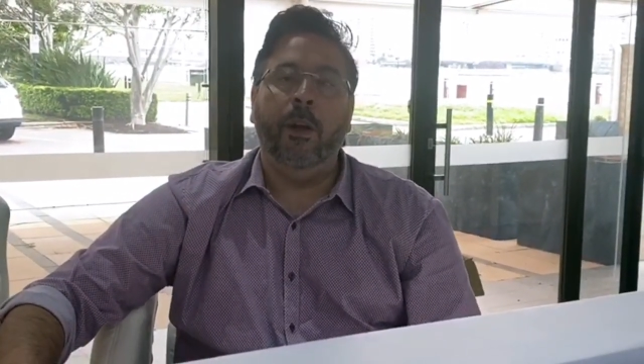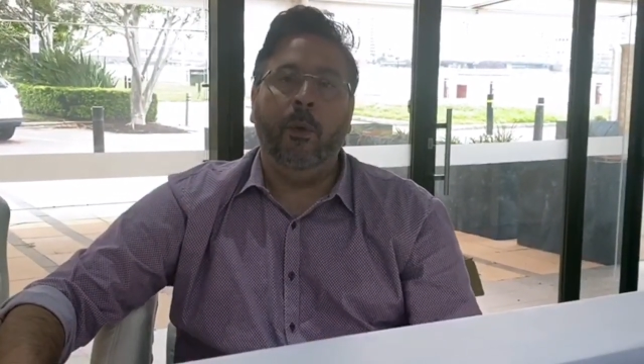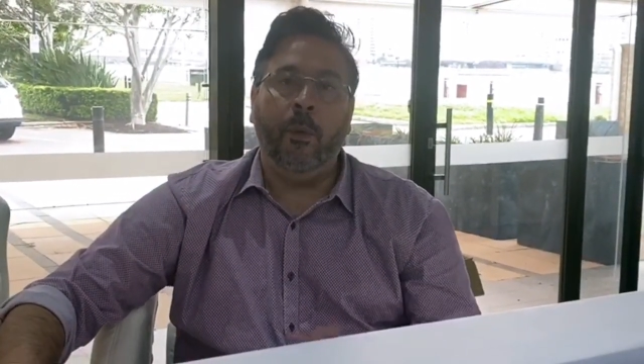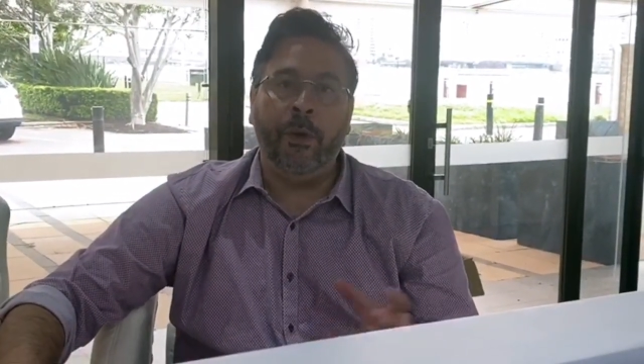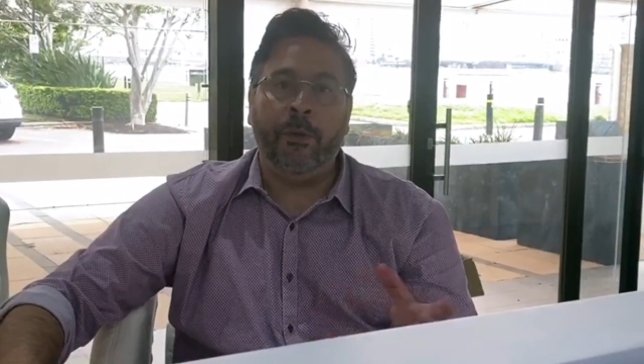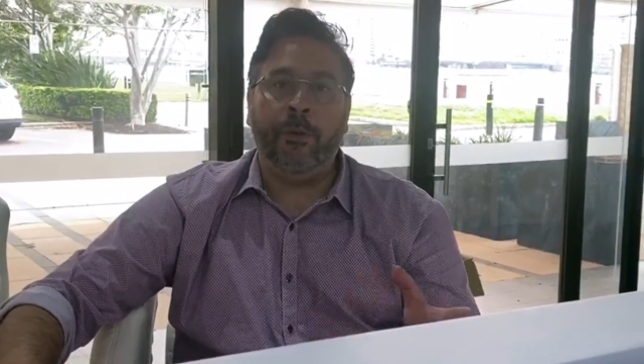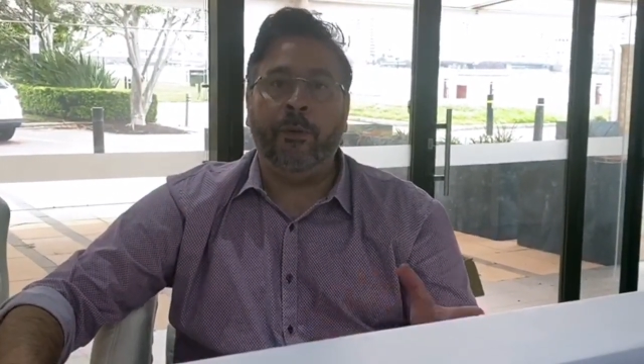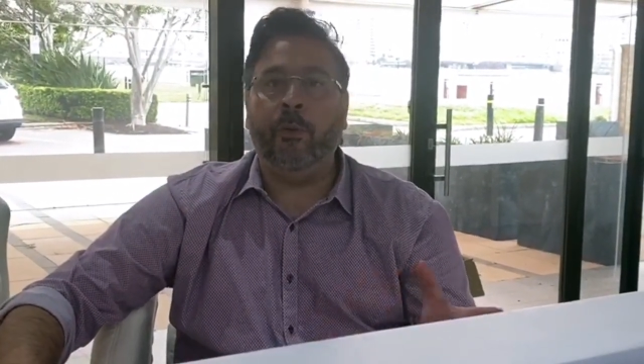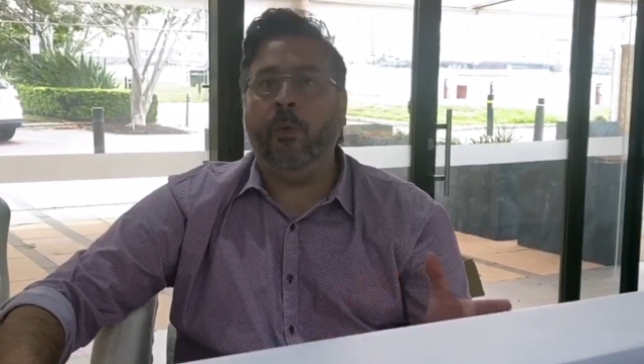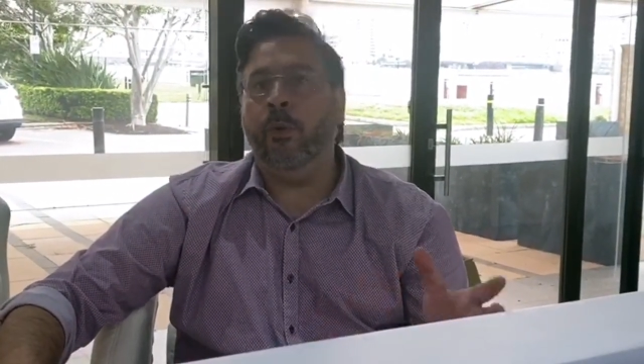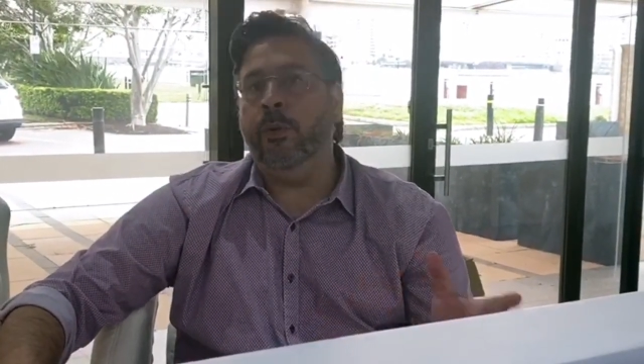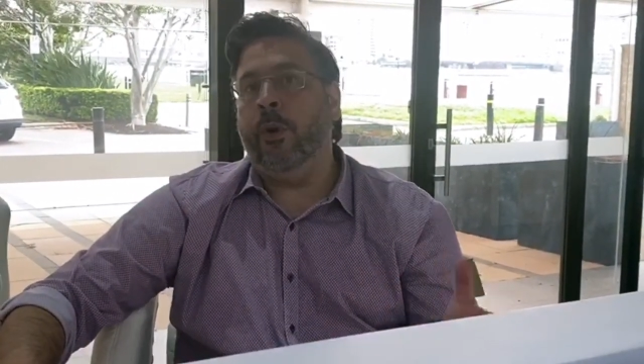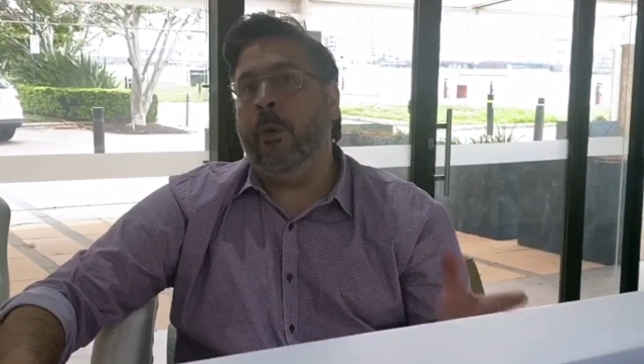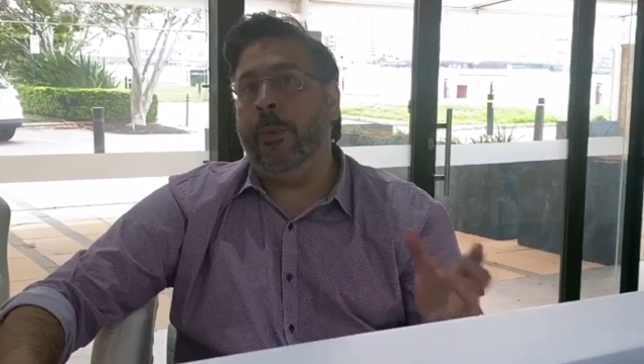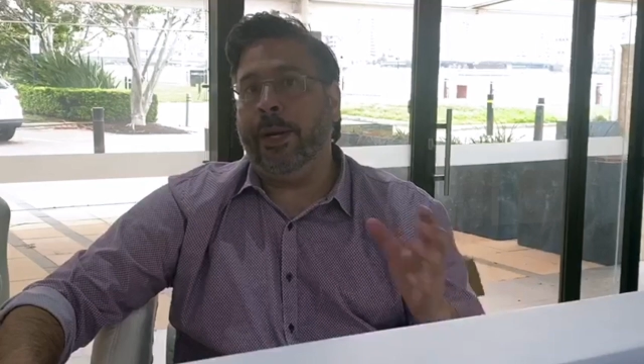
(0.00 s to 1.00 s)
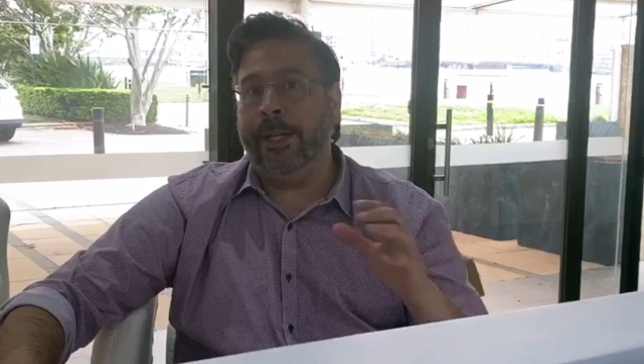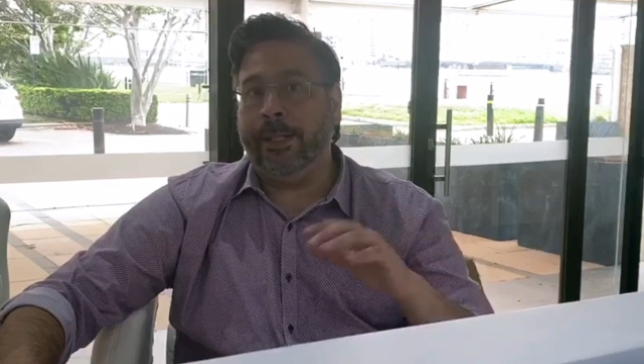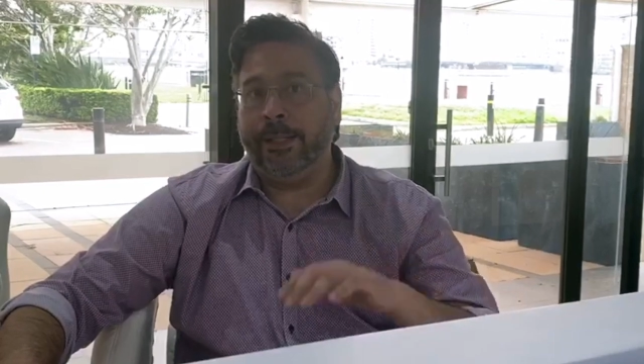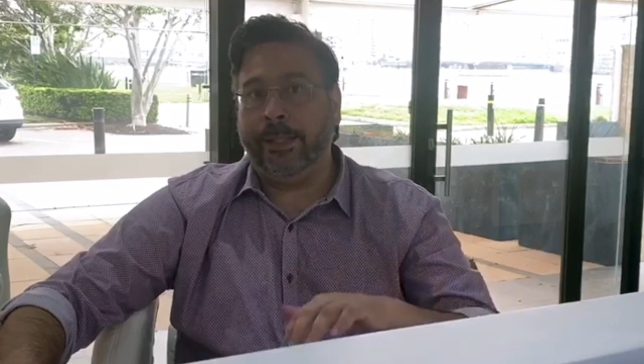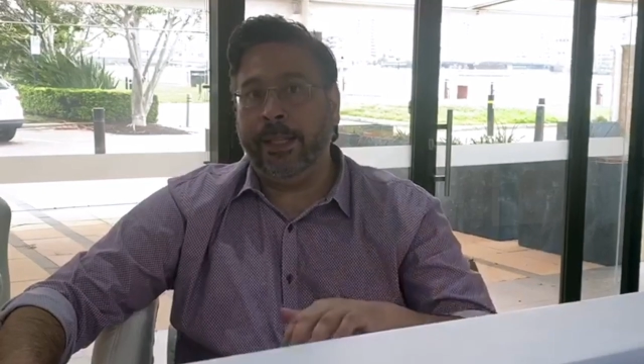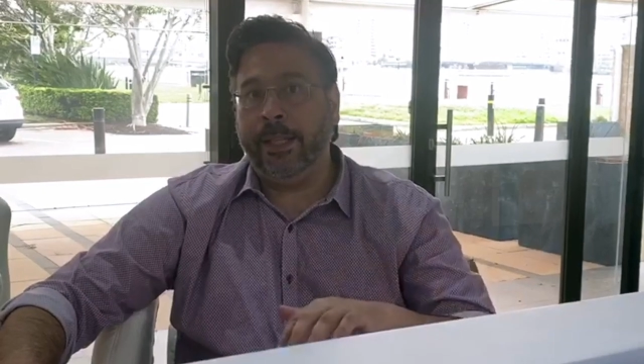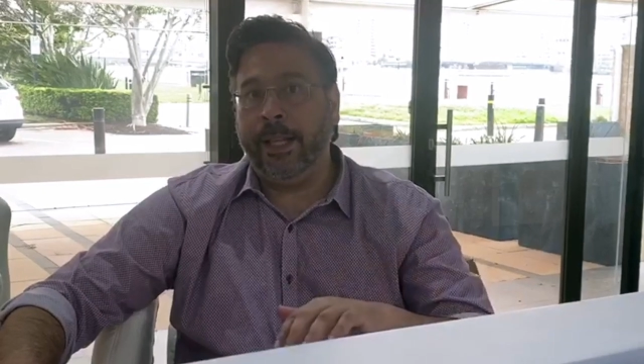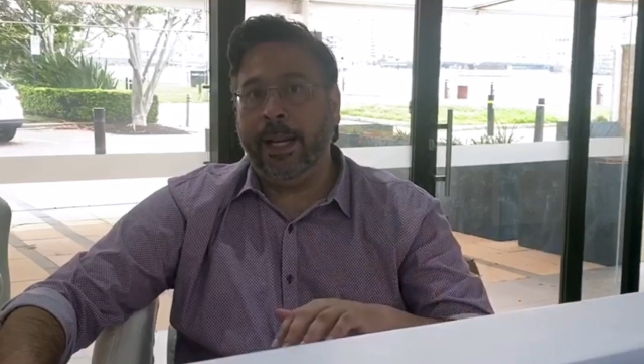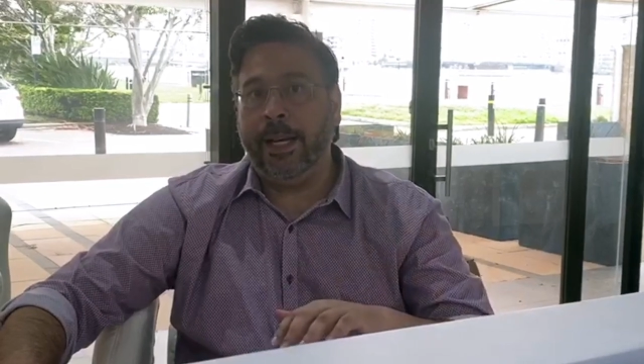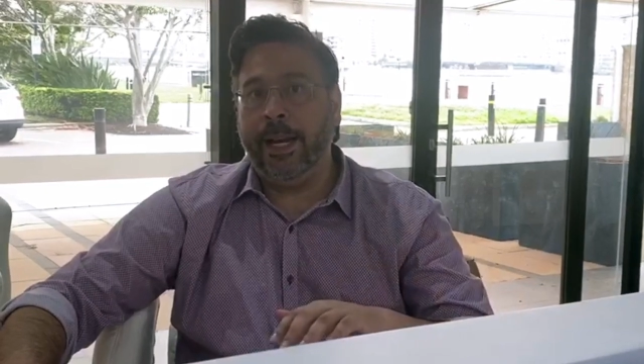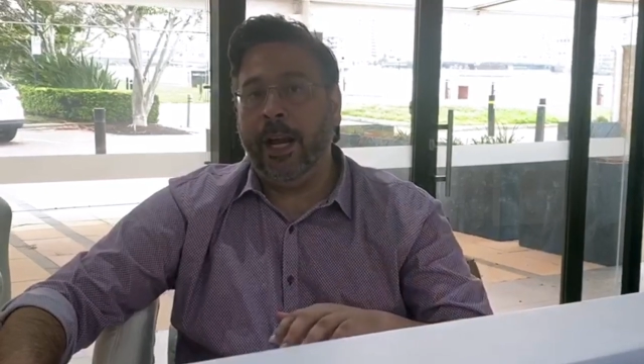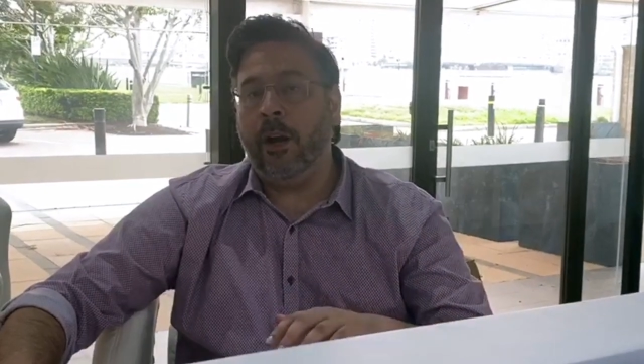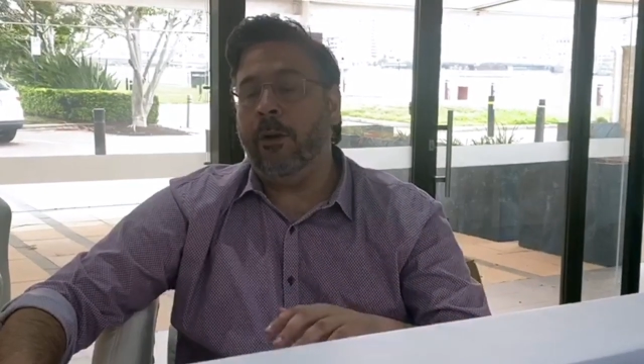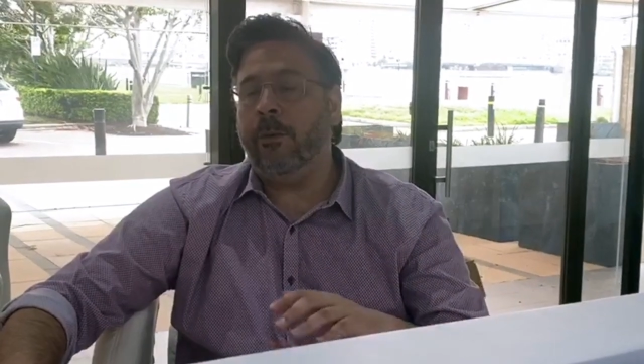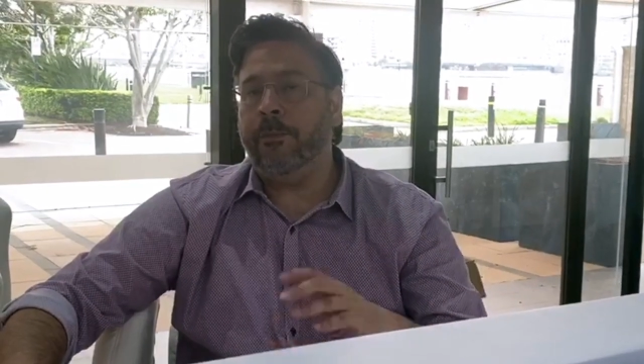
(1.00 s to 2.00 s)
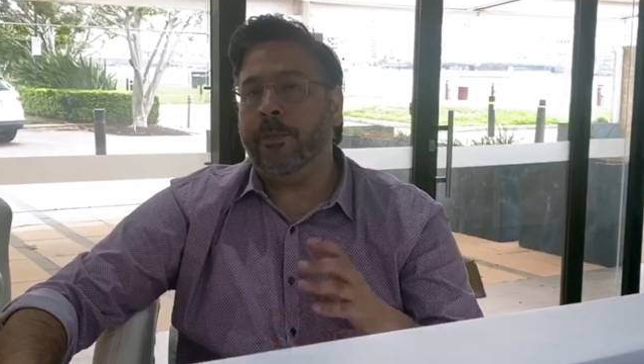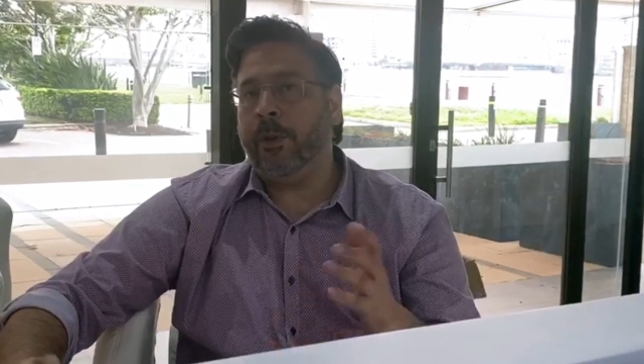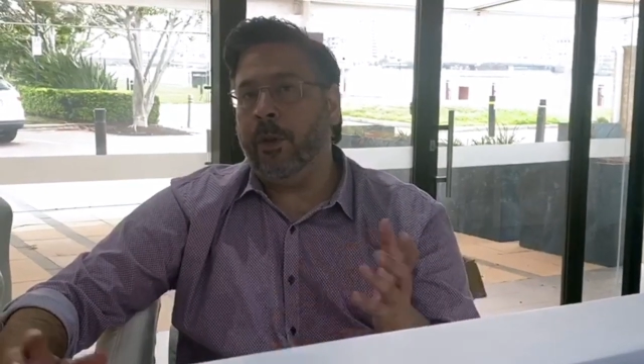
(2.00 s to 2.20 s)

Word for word: whether or not we're going to see that now,